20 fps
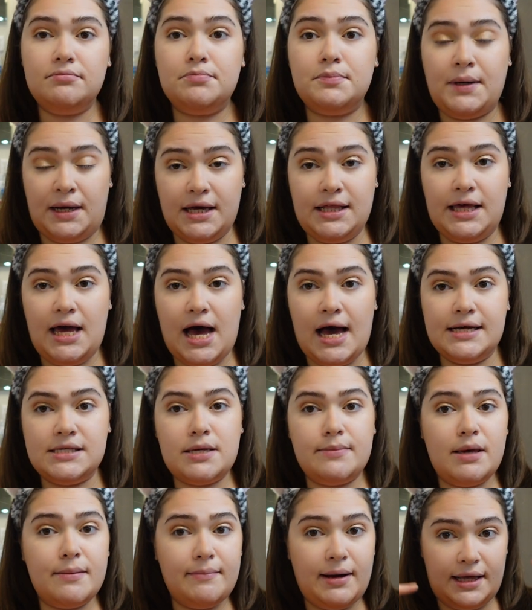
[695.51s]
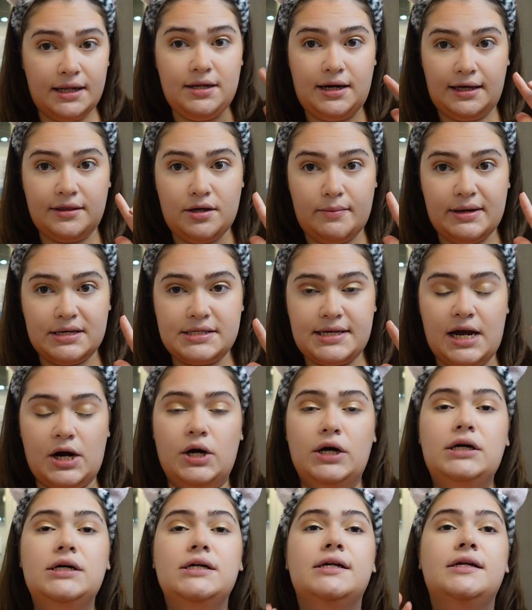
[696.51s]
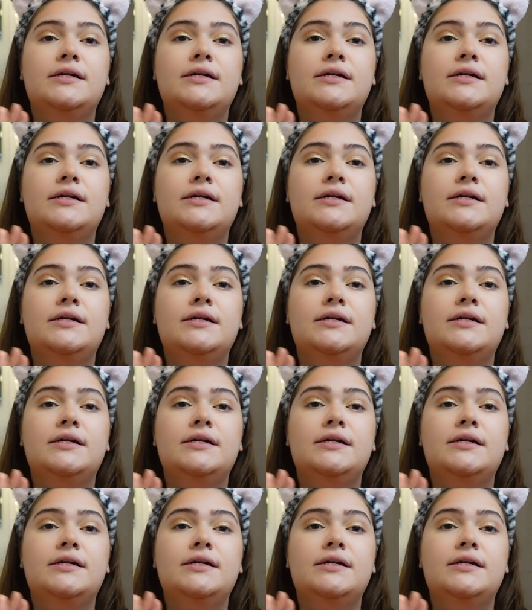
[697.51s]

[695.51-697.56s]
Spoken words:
By the eyes, I mean by like the mascara.